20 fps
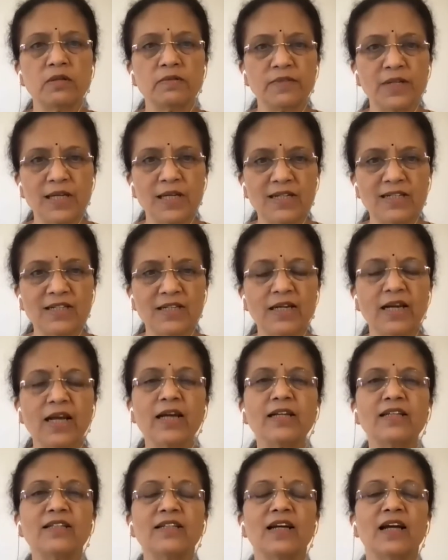of the
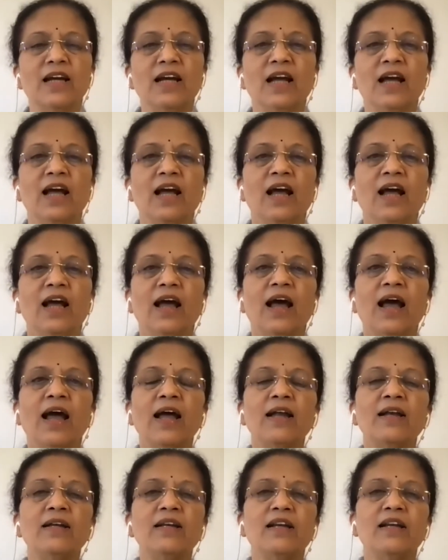intellect
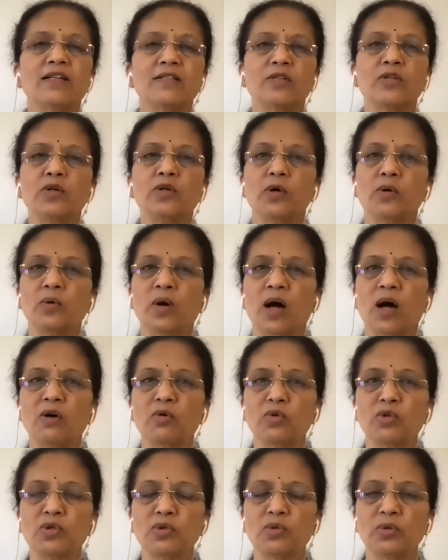and doesn't know
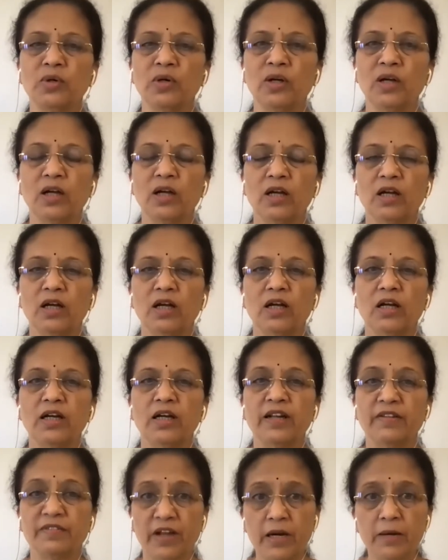how to
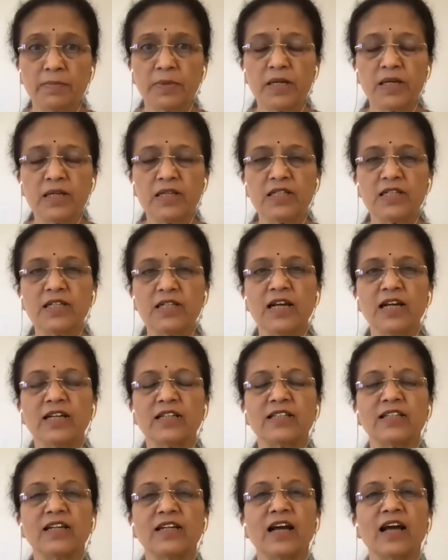develop the
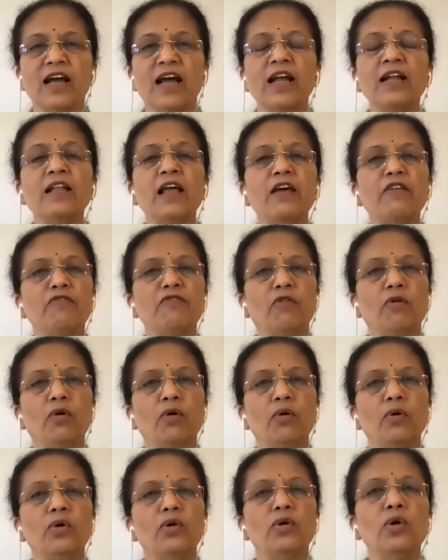intellect. And
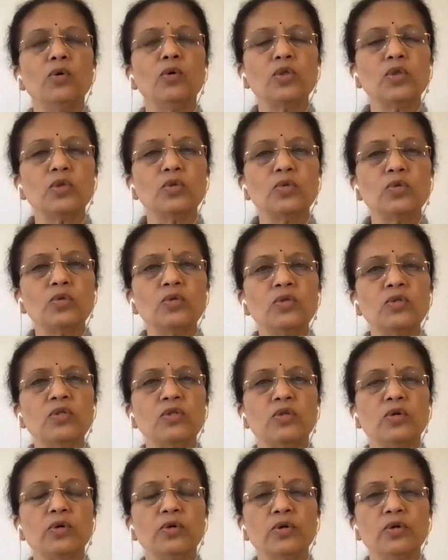therefore, no
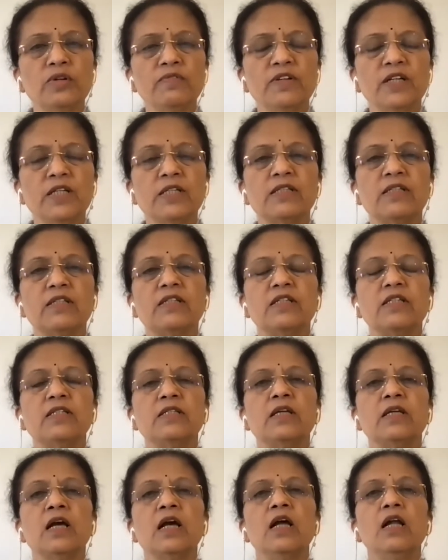schools, no
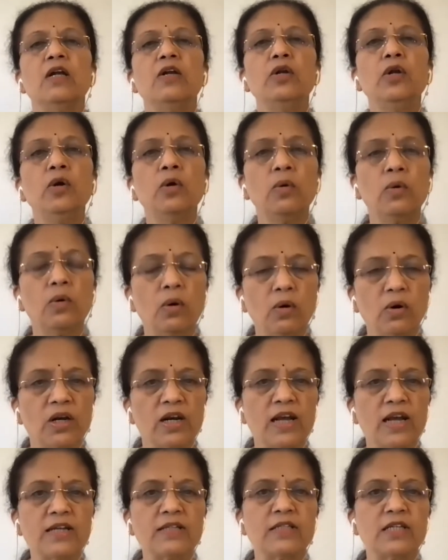universities, no
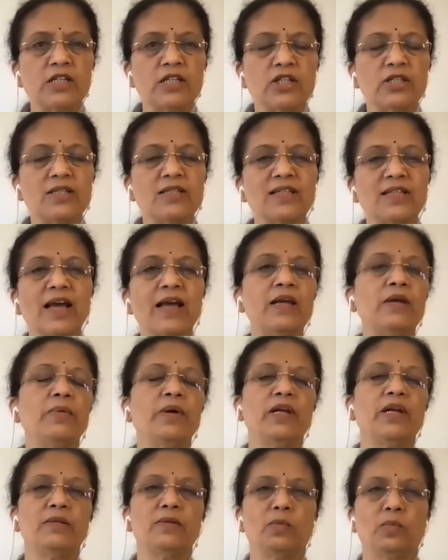organizations
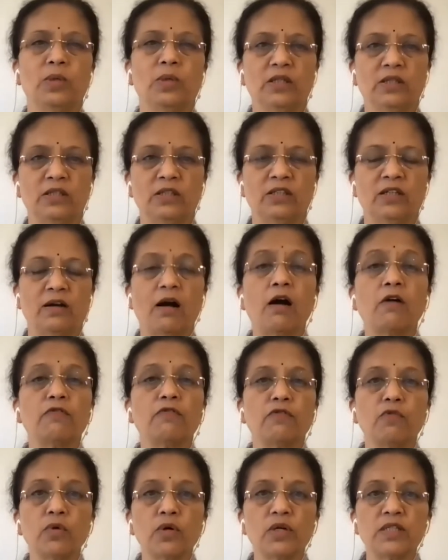anywhere in the world are
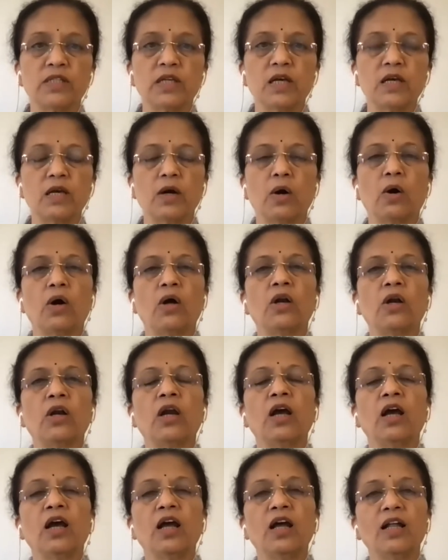focusing on
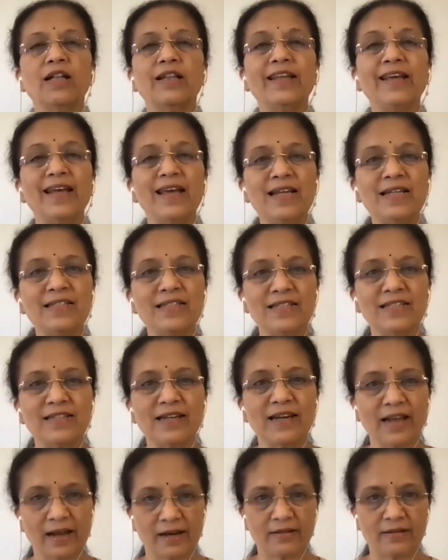the
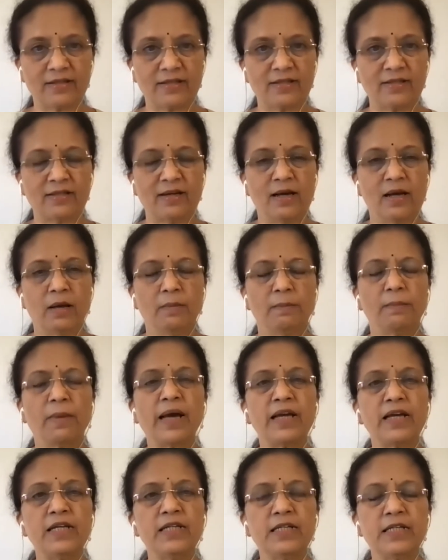intellect.
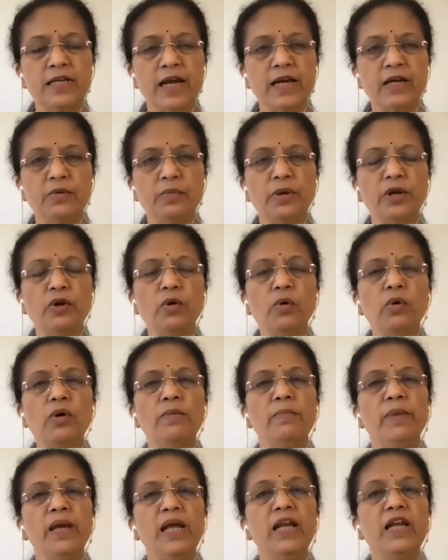By intellect, we
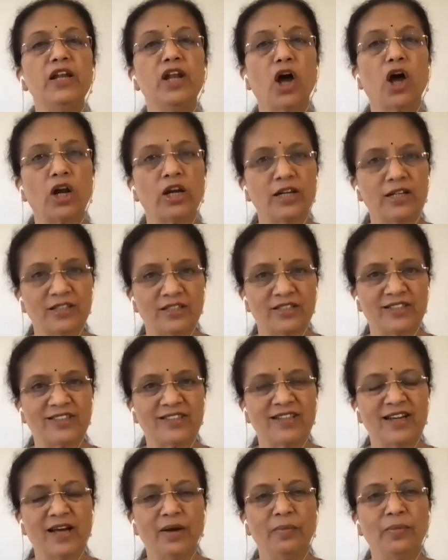don't mean knowledge.
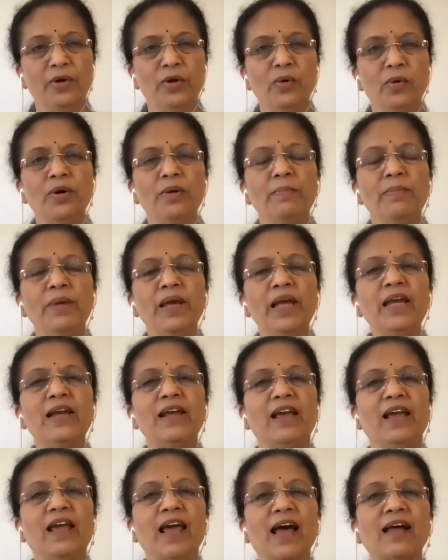We don't
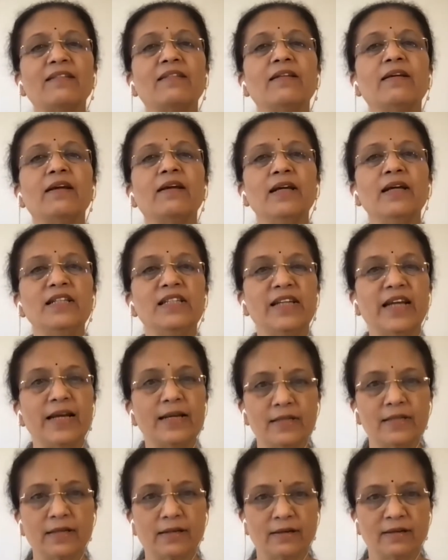mean gathering
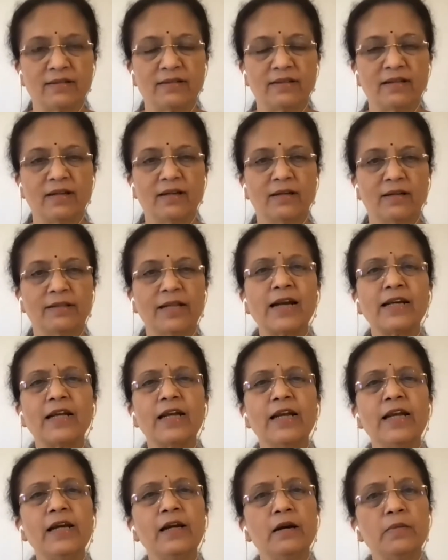data that
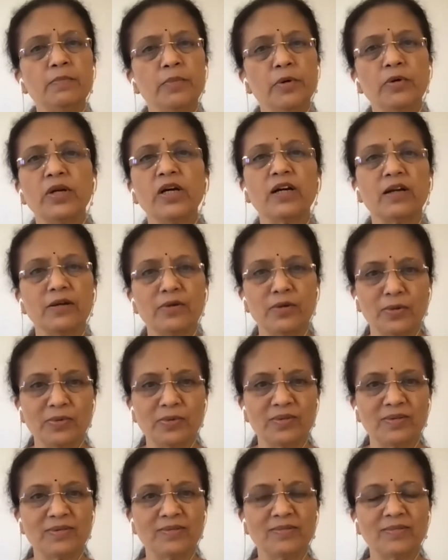any computer can do.
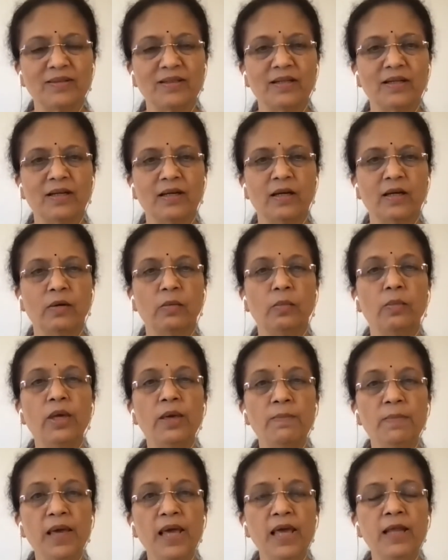
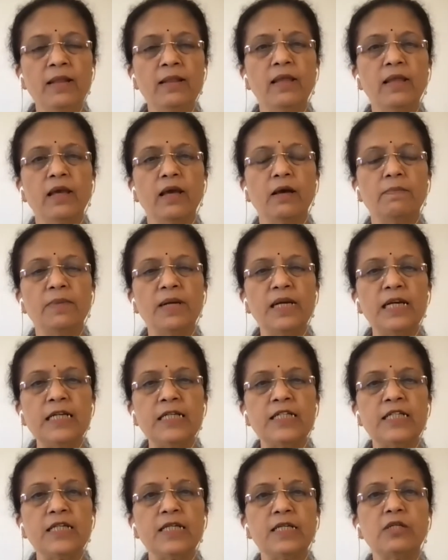We mean the
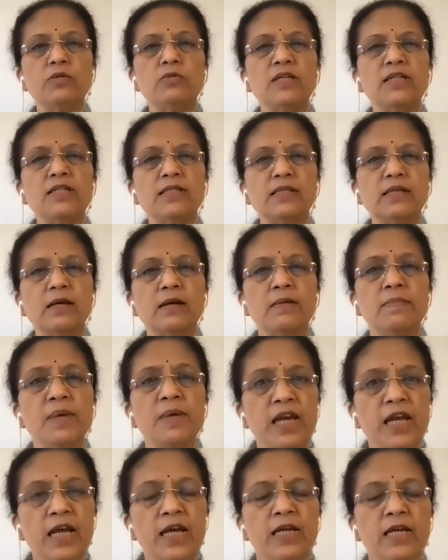ability to
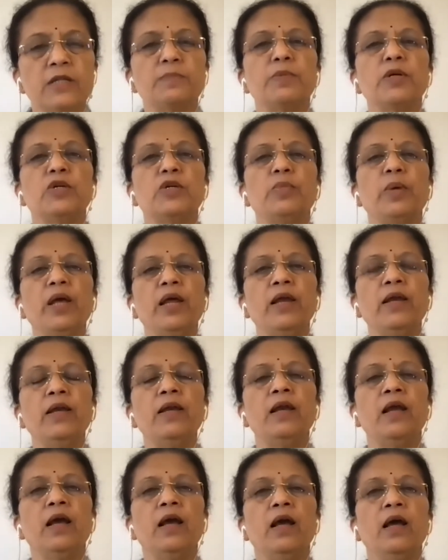discriminate
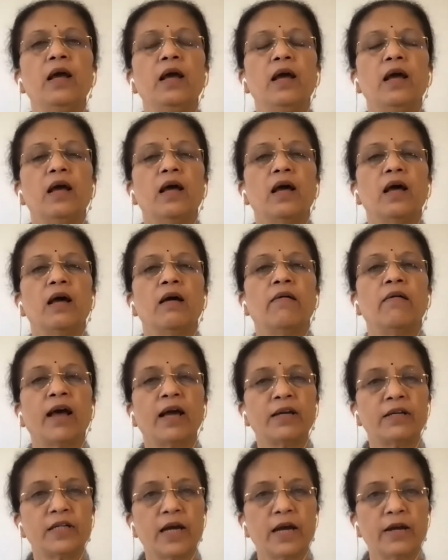between
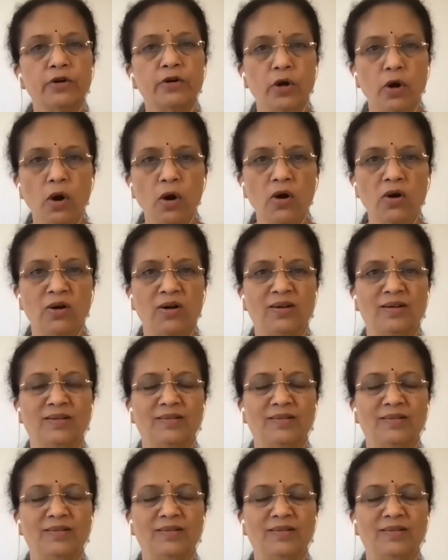right and wrong,